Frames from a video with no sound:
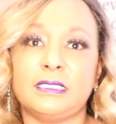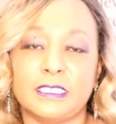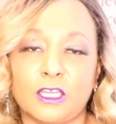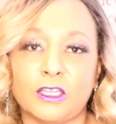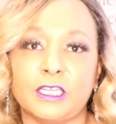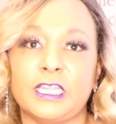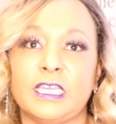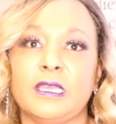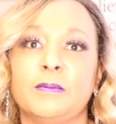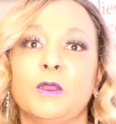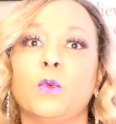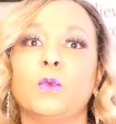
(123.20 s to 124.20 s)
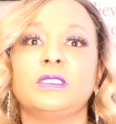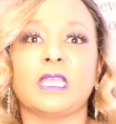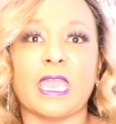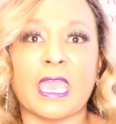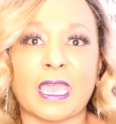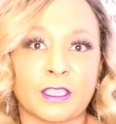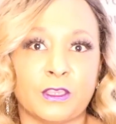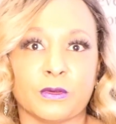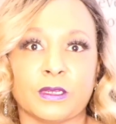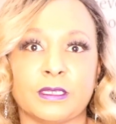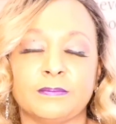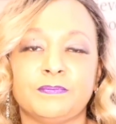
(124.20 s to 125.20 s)
did on him was
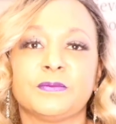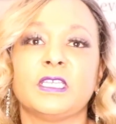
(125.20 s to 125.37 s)
accurate.